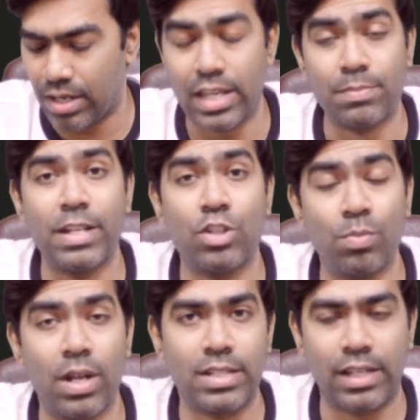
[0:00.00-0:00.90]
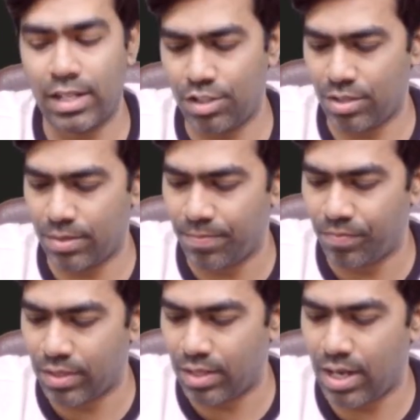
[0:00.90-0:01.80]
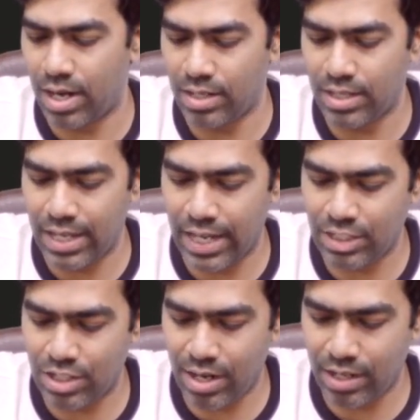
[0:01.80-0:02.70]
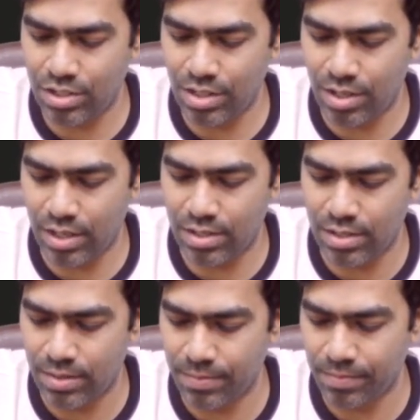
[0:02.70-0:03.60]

is by tubular secretion and the extraction rate